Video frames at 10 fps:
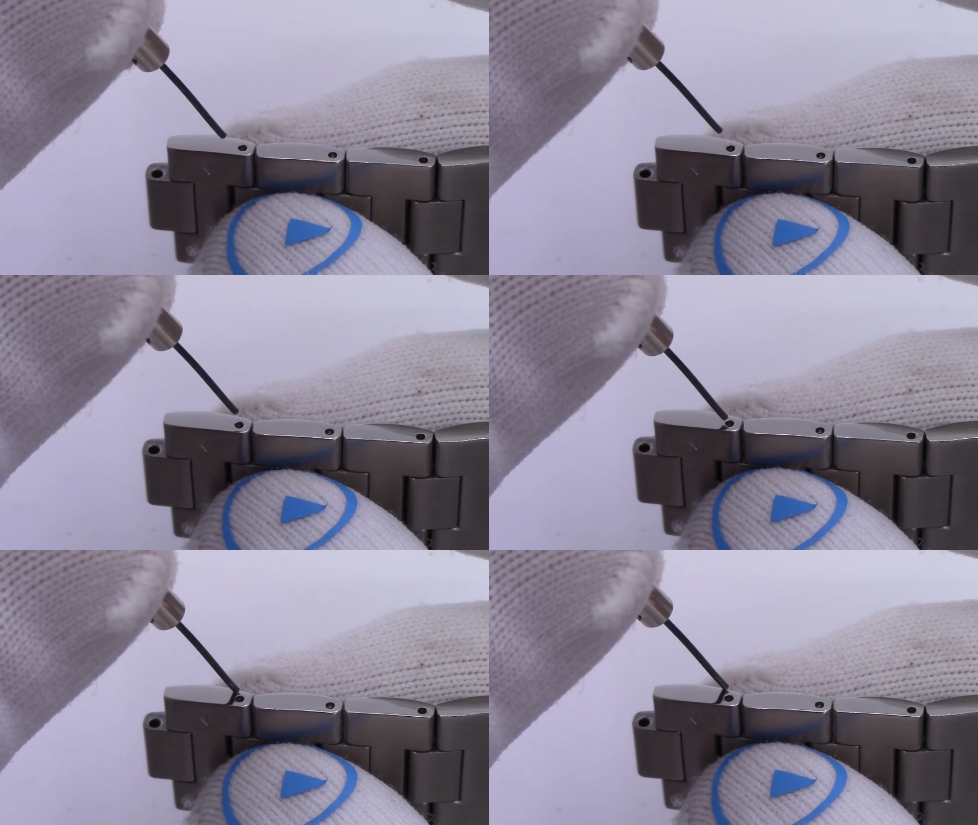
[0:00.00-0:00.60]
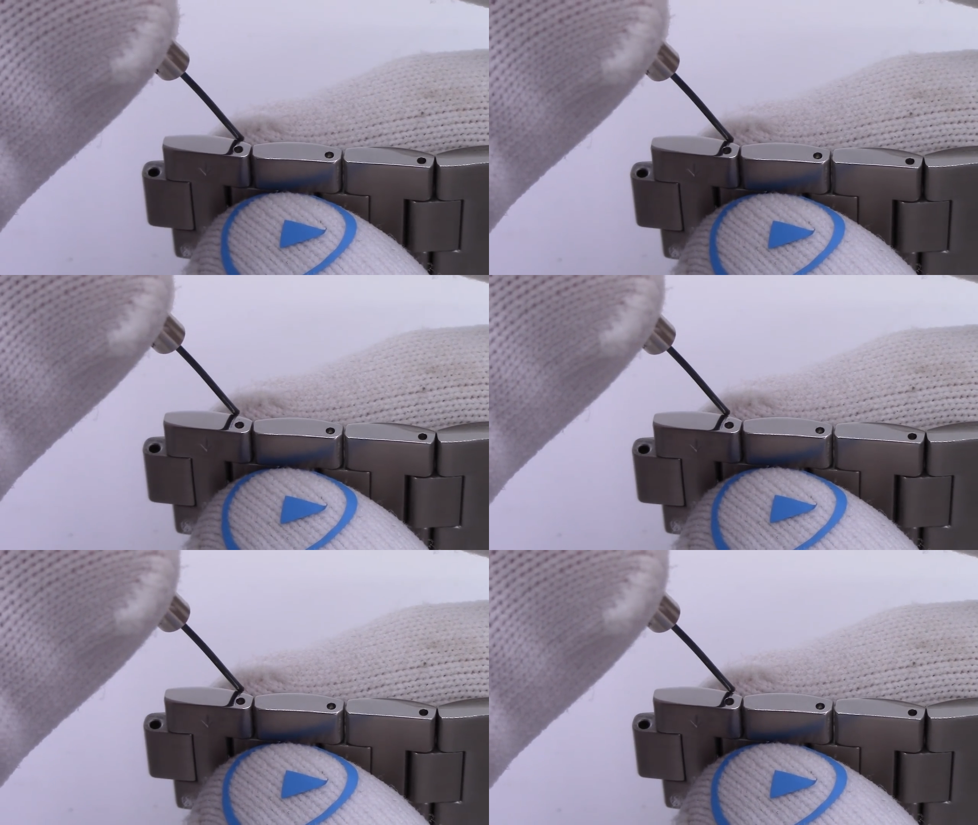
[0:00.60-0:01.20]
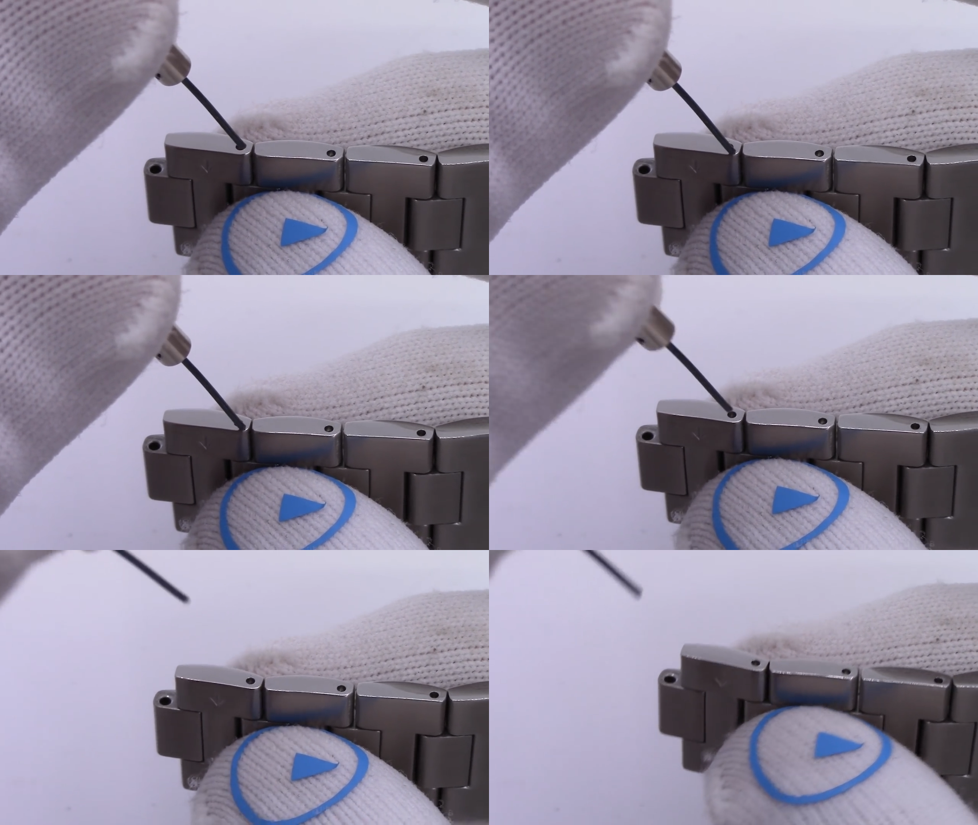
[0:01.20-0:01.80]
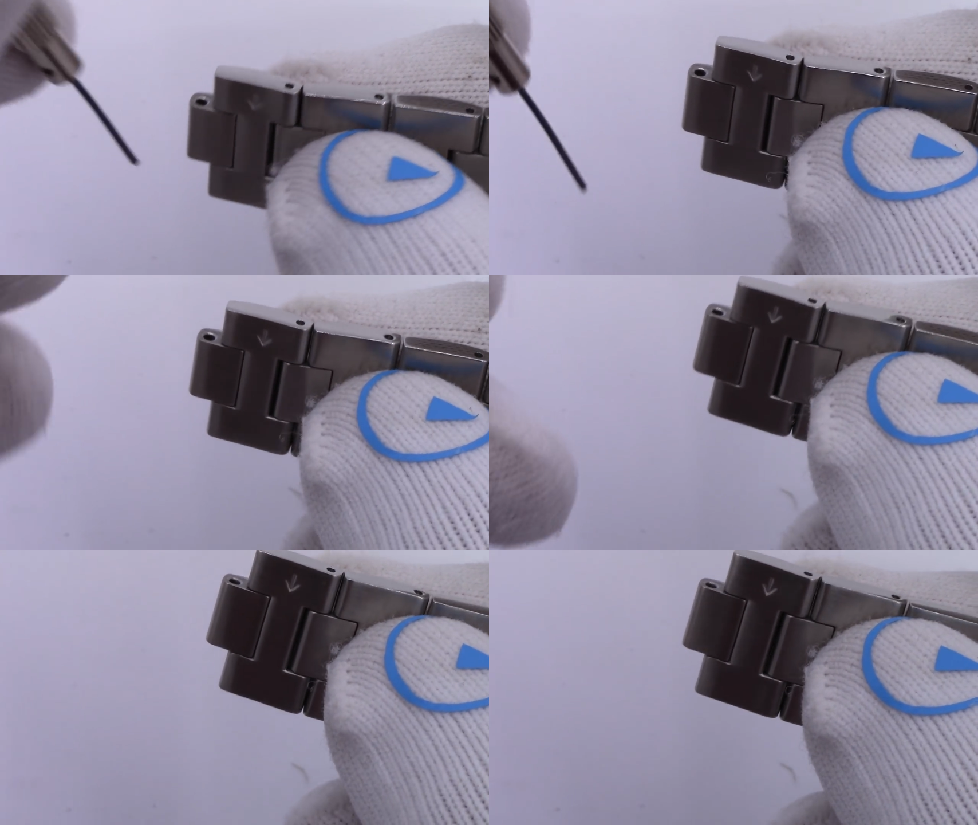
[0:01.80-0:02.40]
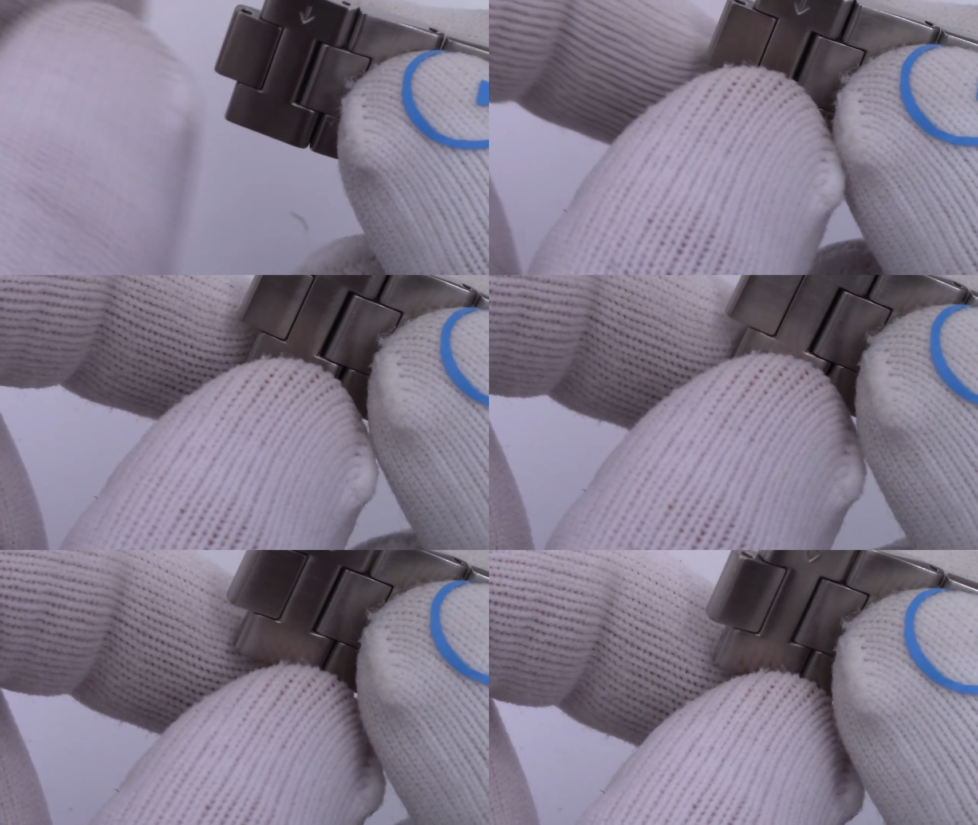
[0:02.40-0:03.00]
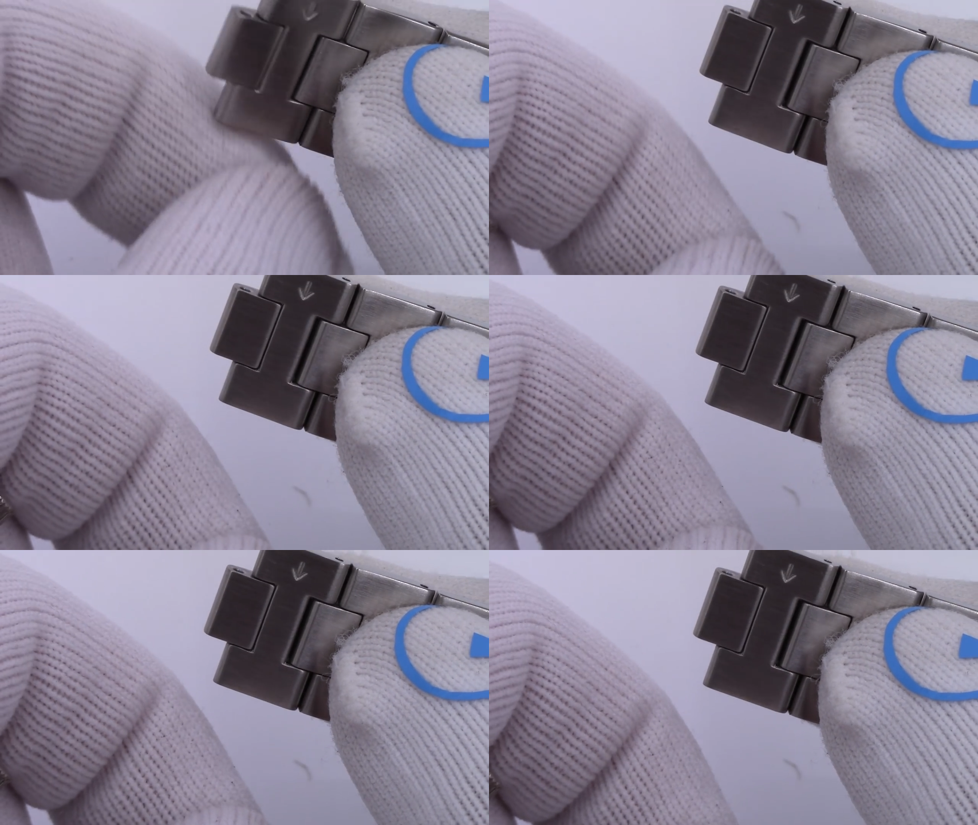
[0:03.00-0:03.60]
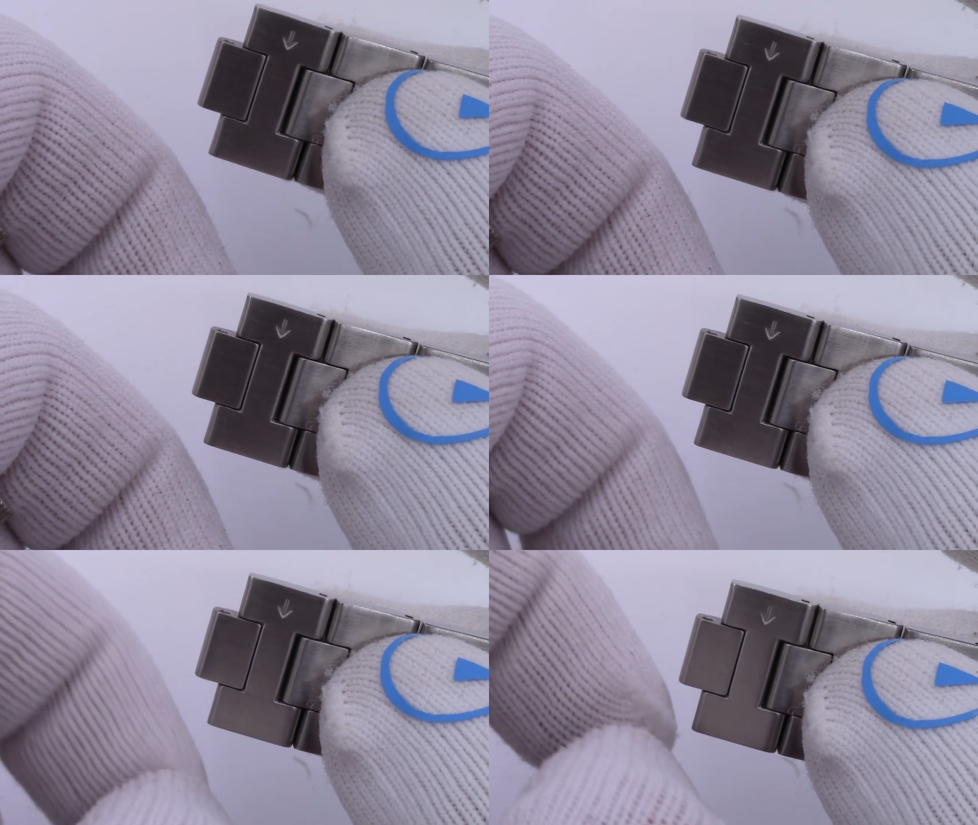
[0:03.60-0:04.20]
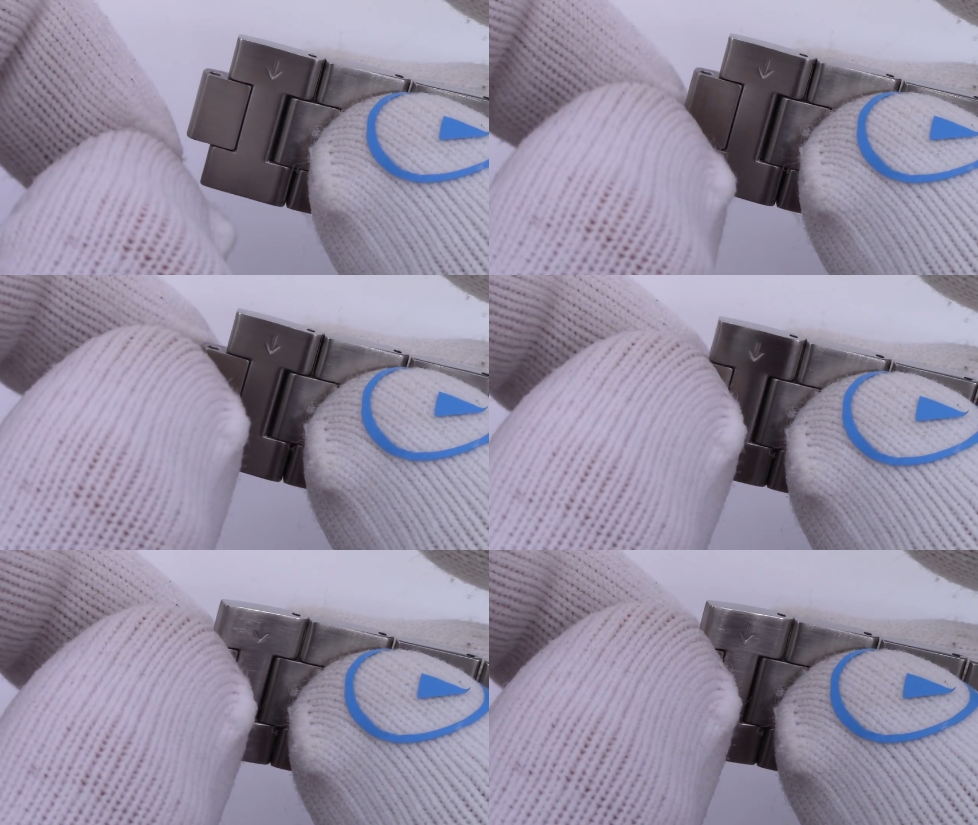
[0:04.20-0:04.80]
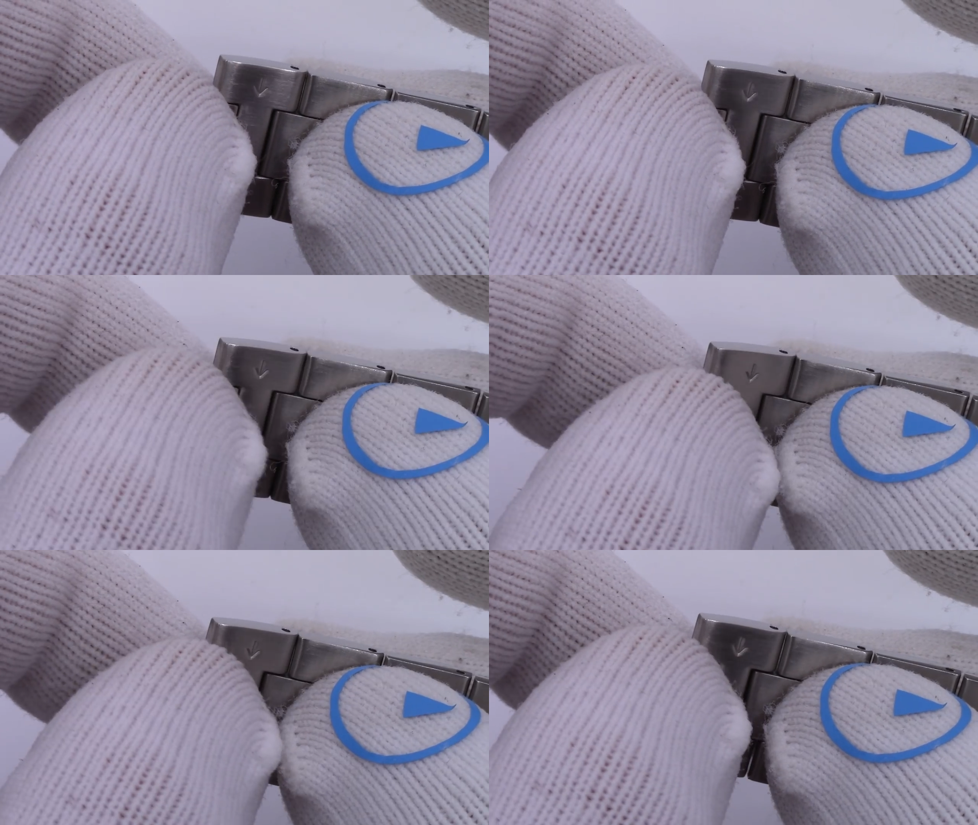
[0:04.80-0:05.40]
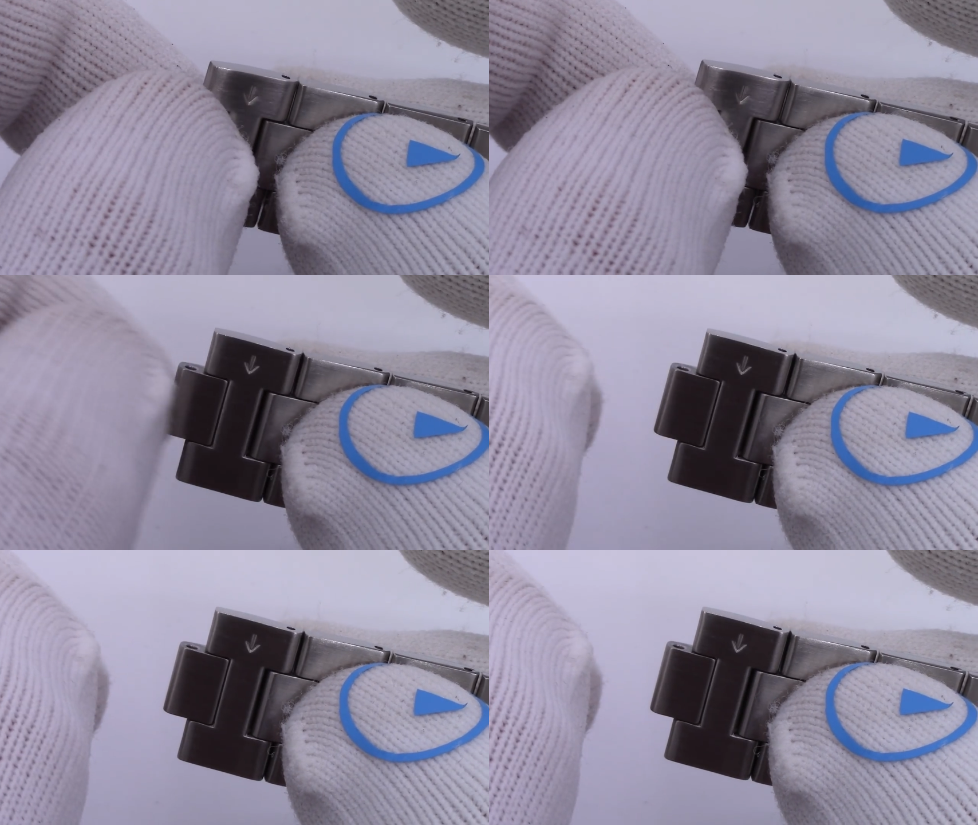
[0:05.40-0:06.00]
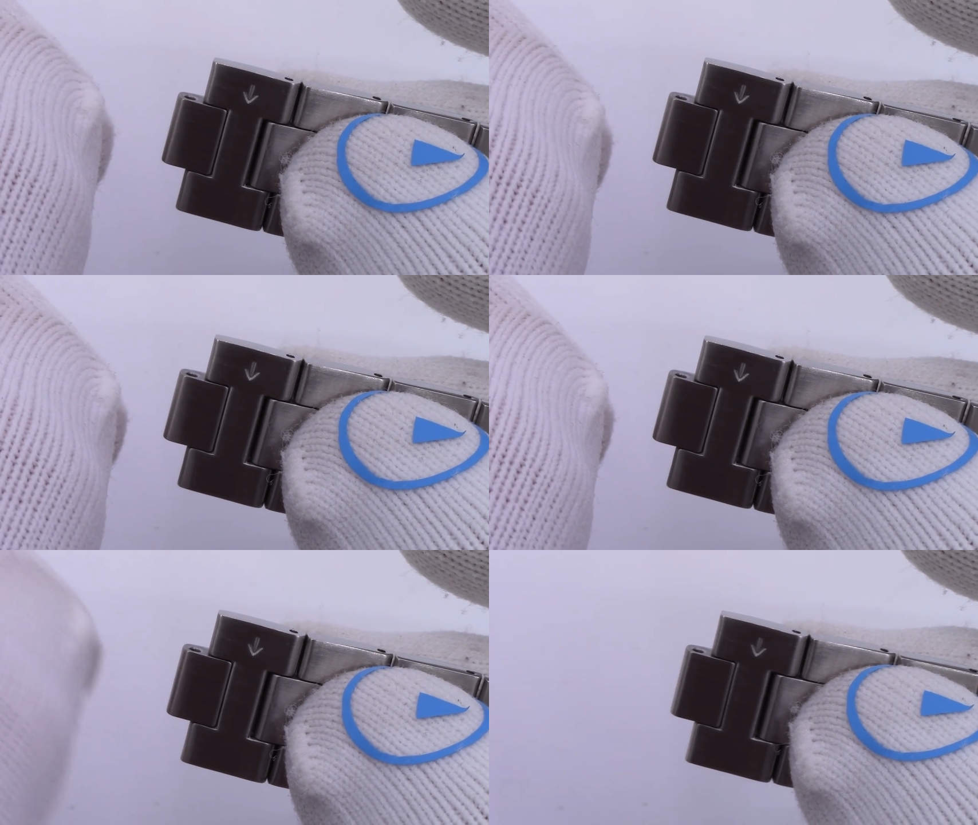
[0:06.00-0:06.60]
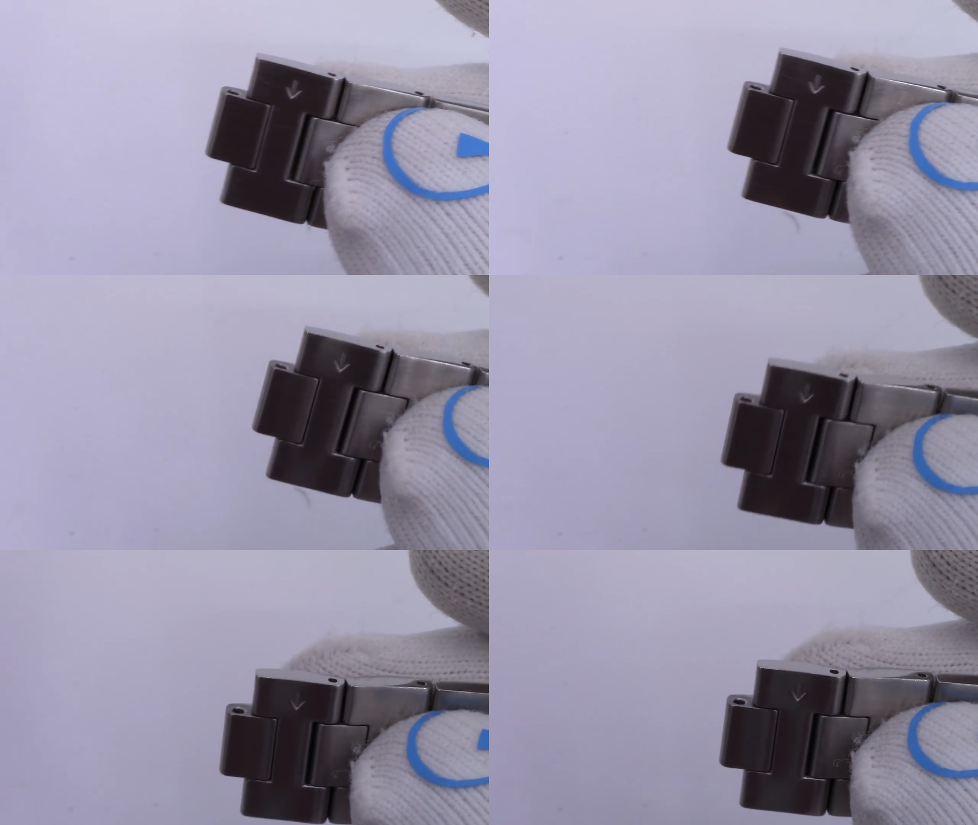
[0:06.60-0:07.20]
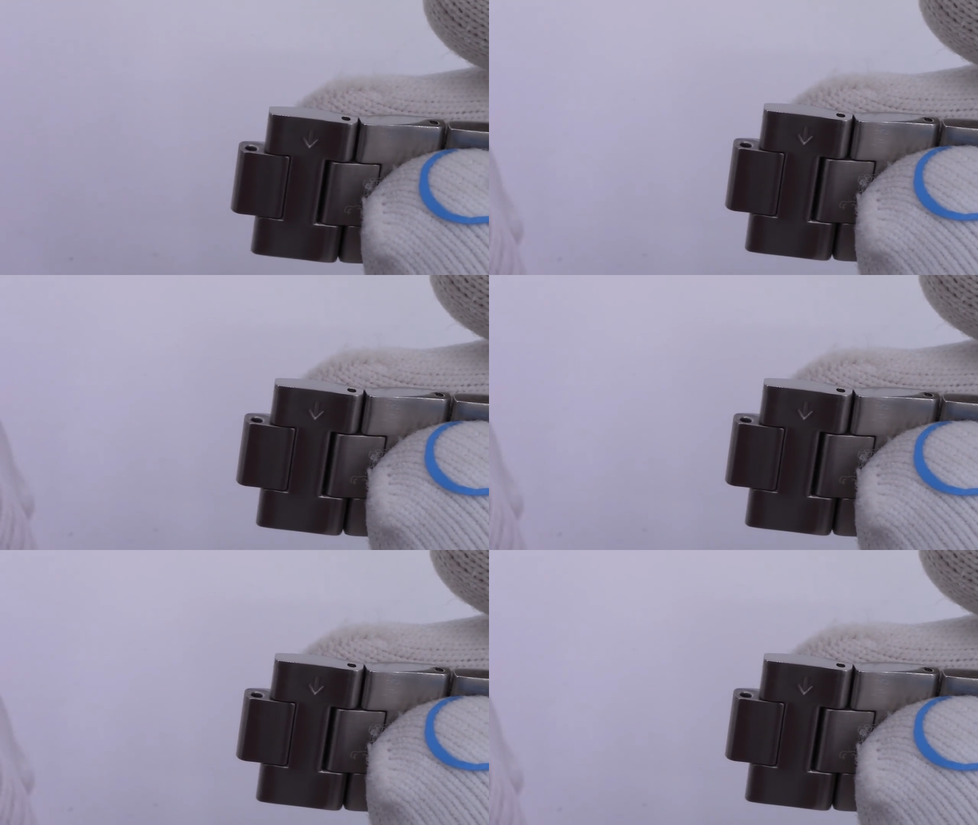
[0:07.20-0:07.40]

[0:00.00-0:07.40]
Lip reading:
No face is visible, so there are no lips to read.